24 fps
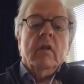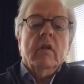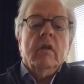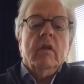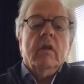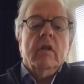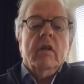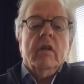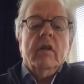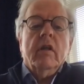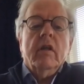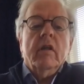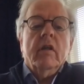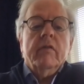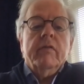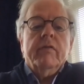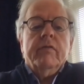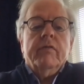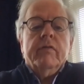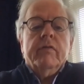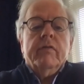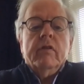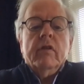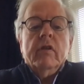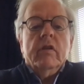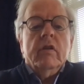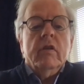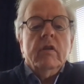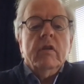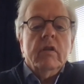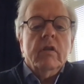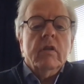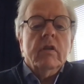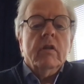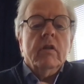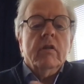I have
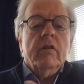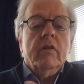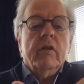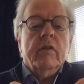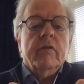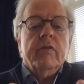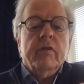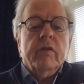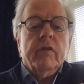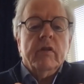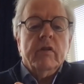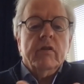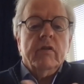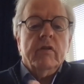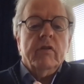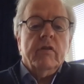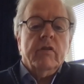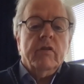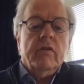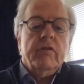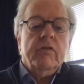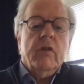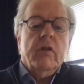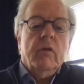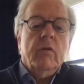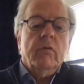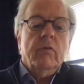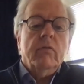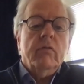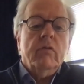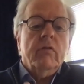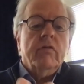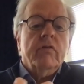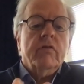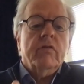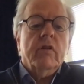the different
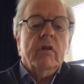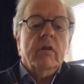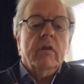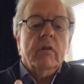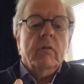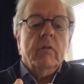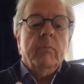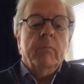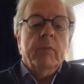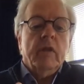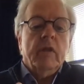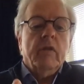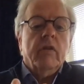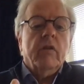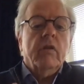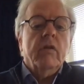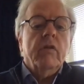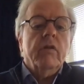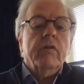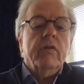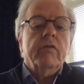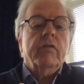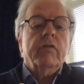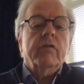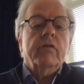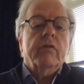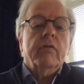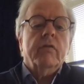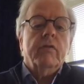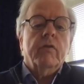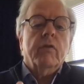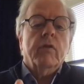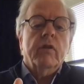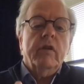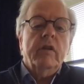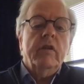stones and minerals
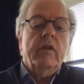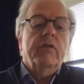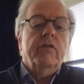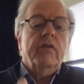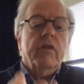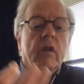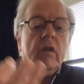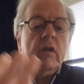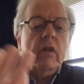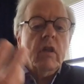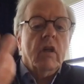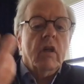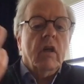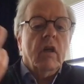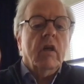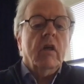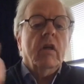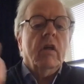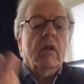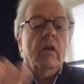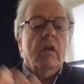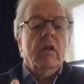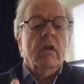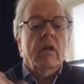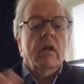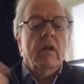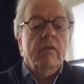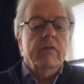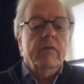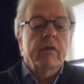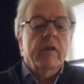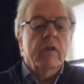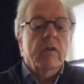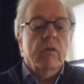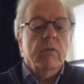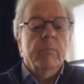for each chakra
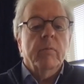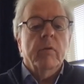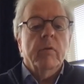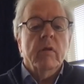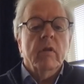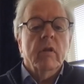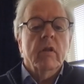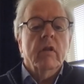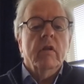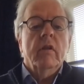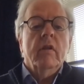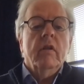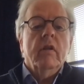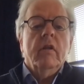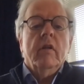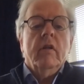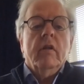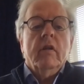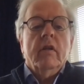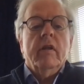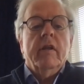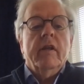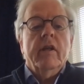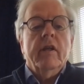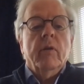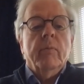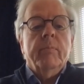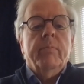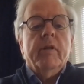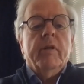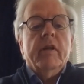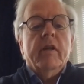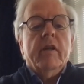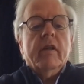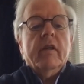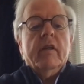available,
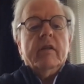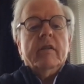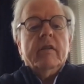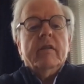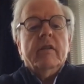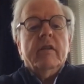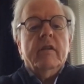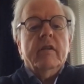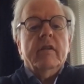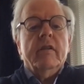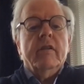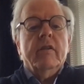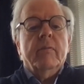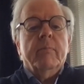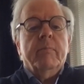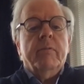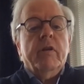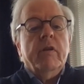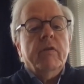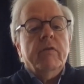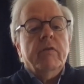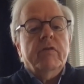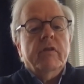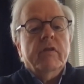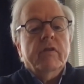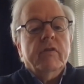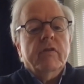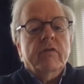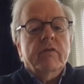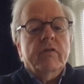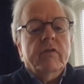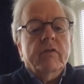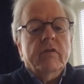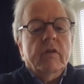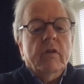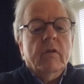helping in the process.
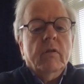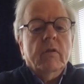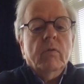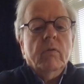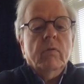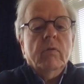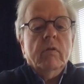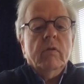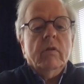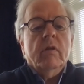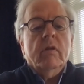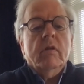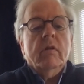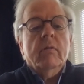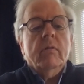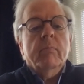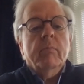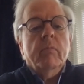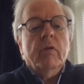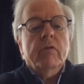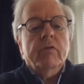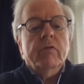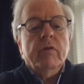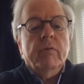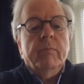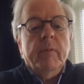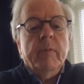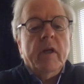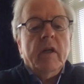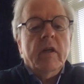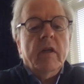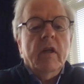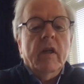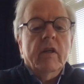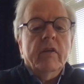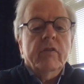So most of my
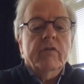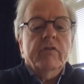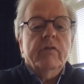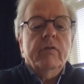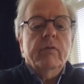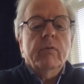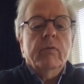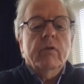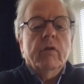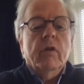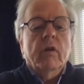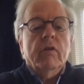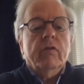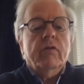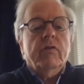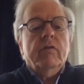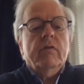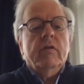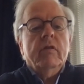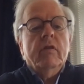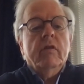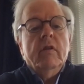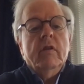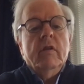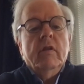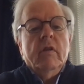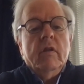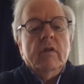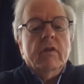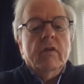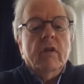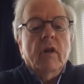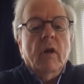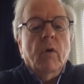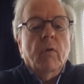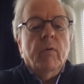clients do not
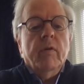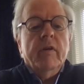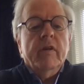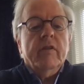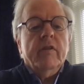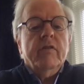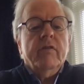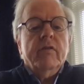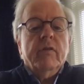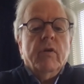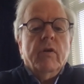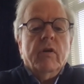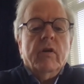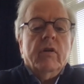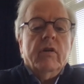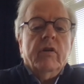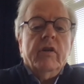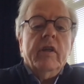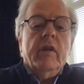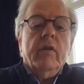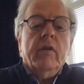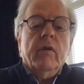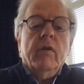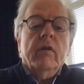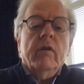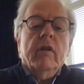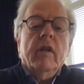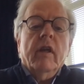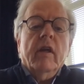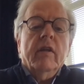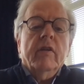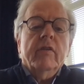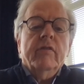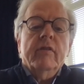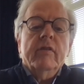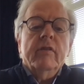know it or
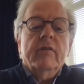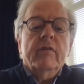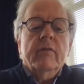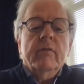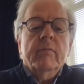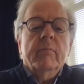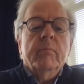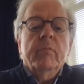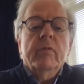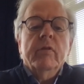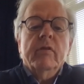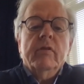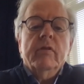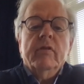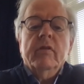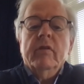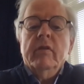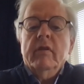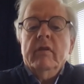recognize it, but